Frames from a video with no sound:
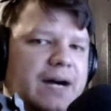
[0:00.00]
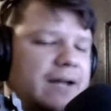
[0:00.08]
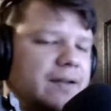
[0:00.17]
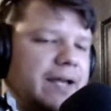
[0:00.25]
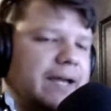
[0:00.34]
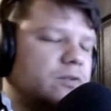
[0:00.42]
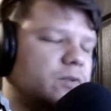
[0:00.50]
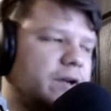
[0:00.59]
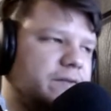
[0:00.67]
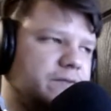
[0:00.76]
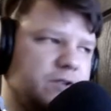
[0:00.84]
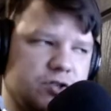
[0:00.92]
like Ray
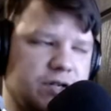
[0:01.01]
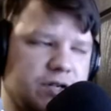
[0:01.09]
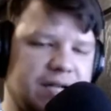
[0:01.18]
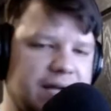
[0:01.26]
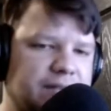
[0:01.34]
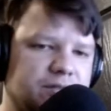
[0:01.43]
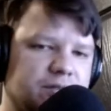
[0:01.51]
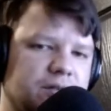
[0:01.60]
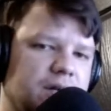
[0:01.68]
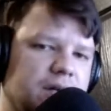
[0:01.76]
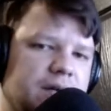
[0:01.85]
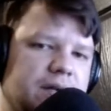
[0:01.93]
Fisher as an actor,
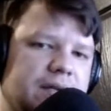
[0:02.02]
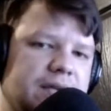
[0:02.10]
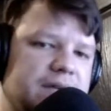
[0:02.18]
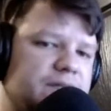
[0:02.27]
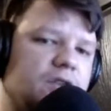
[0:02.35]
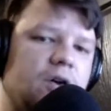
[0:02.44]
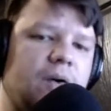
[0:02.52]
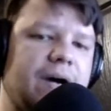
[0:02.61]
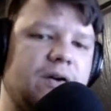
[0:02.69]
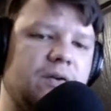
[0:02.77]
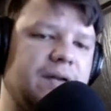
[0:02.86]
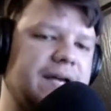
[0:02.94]
even though I
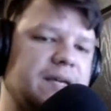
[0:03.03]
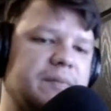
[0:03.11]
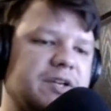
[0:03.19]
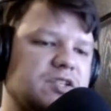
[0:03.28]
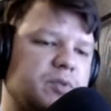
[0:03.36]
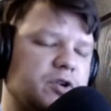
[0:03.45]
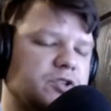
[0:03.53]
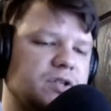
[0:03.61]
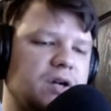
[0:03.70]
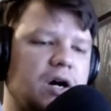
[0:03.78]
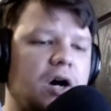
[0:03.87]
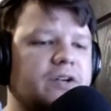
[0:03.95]
don't like him as a
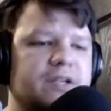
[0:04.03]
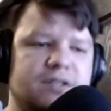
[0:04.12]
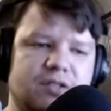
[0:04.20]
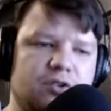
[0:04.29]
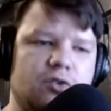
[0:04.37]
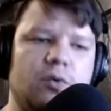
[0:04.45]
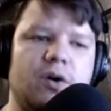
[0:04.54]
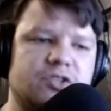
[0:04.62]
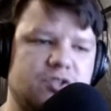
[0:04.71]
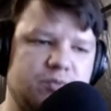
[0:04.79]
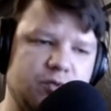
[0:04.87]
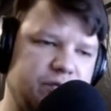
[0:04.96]
person, I'll continue to watch
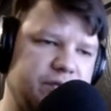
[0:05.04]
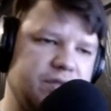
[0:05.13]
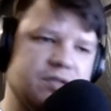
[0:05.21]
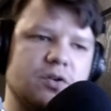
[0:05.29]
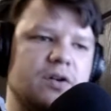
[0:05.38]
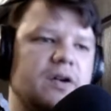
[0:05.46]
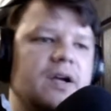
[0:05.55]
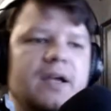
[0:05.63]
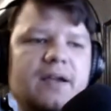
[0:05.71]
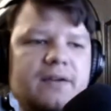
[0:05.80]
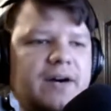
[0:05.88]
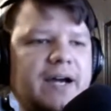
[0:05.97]
his movies. Or
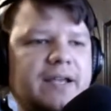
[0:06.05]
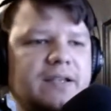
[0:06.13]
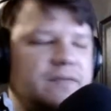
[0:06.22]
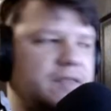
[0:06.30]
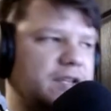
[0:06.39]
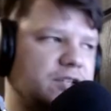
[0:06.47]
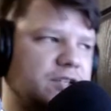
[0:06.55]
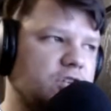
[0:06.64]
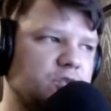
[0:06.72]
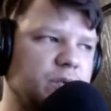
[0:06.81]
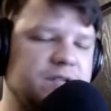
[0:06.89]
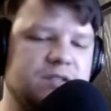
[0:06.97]
if I think
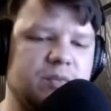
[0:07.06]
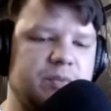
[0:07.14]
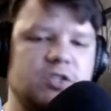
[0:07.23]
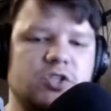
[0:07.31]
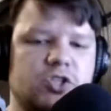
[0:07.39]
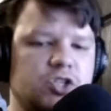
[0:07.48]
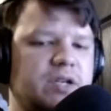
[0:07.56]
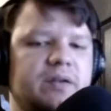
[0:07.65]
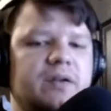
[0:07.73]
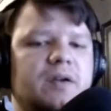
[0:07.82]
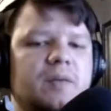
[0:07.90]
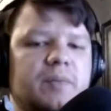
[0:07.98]
Joss Whedon's a piece of shit,
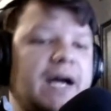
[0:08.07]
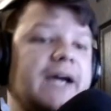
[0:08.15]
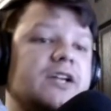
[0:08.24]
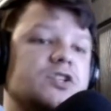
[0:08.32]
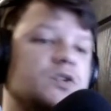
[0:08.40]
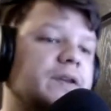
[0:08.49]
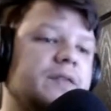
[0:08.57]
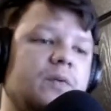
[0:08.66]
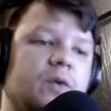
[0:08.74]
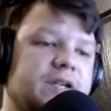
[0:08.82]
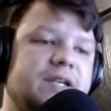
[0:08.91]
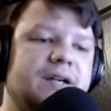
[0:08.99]
but I enjoy the
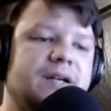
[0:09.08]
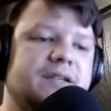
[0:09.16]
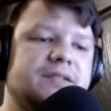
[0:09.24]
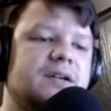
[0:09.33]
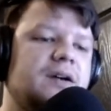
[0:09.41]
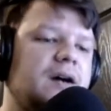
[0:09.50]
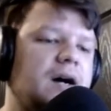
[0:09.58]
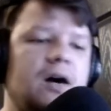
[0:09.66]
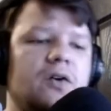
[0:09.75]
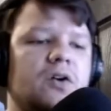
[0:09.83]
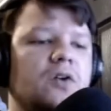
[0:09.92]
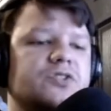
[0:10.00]
work he does,
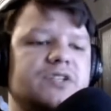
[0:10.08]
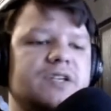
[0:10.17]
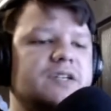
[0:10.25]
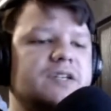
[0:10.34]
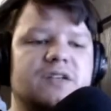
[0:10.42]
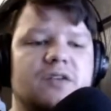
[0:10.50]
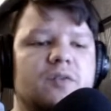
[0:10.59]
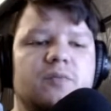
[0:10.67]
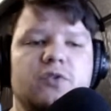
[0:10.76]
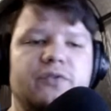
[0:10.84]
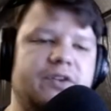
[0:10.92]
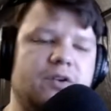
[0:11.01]
I'll go see his other
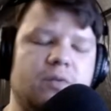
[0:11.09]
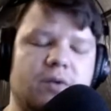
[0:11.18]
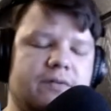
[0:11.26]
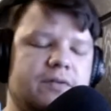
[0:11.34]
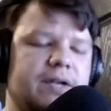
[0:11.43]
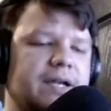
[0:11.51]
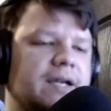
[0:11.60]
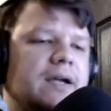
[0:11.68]
movie or whatever. Like,